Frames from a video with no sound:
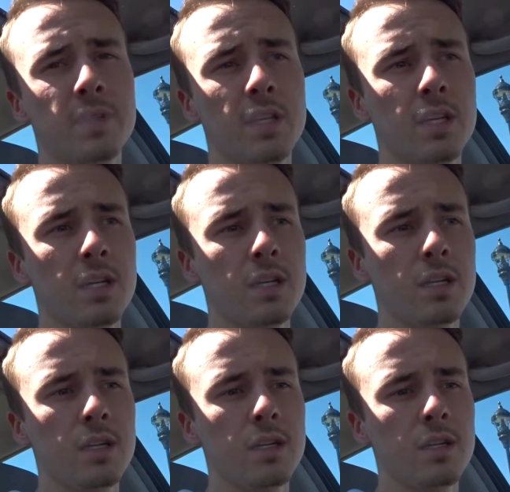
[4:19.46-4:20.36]

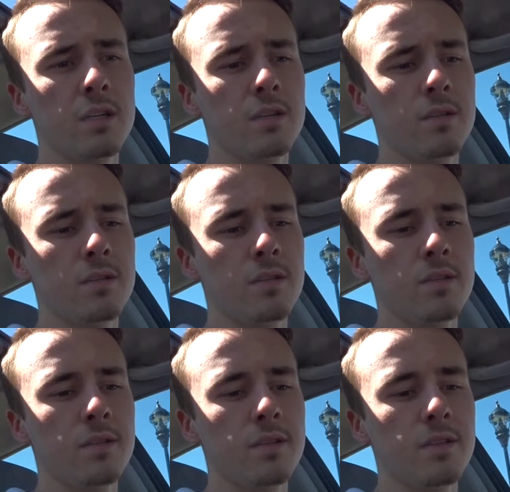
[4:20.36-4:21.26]

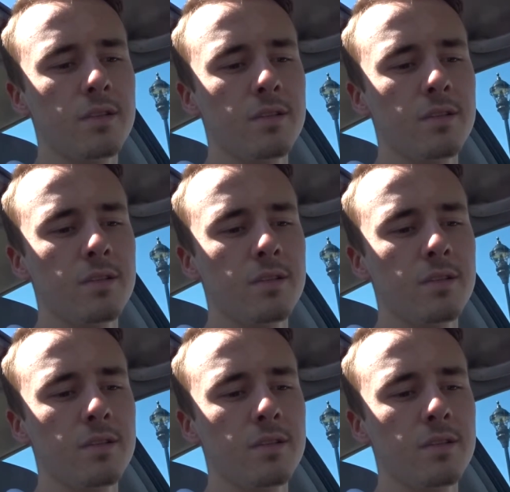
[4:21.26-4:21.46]
[no speech]